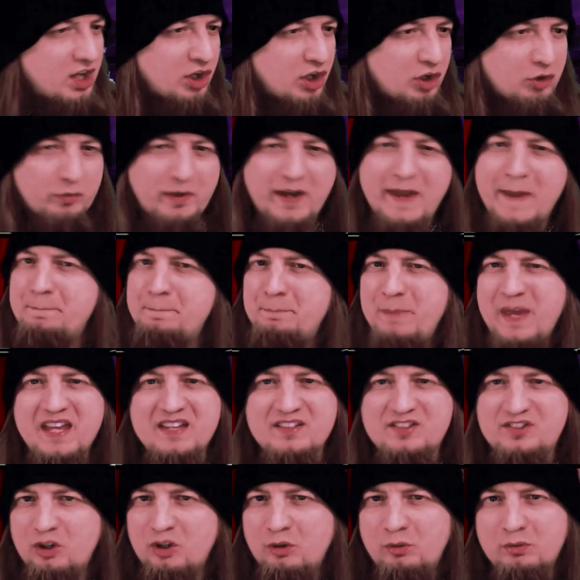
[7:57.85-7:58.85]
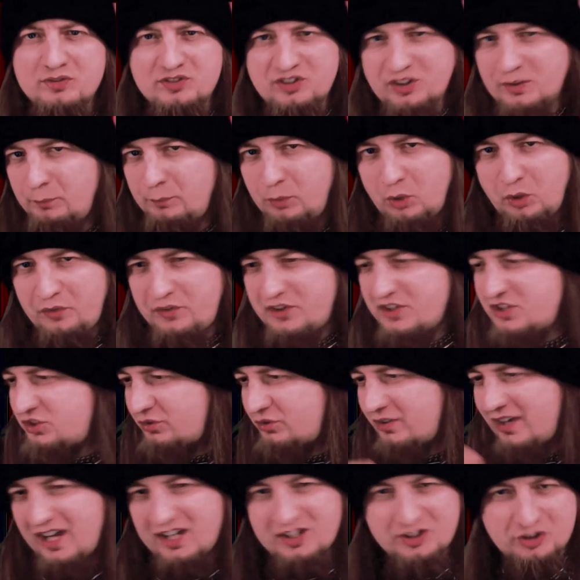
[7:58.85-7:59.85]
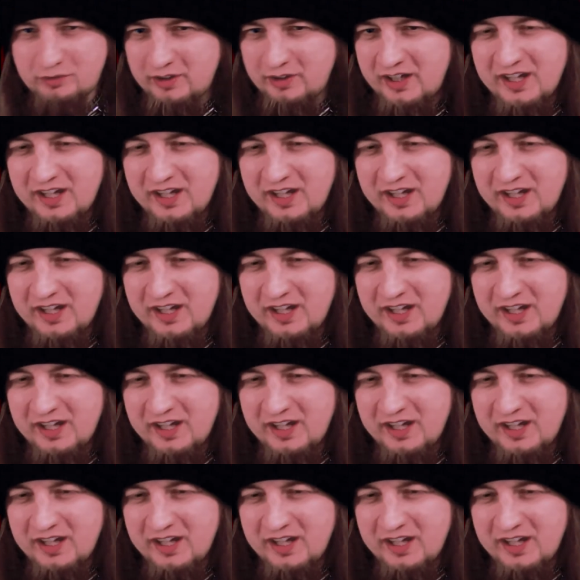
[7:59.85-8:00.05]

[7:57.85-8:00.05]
great bass tones on both these tracks, great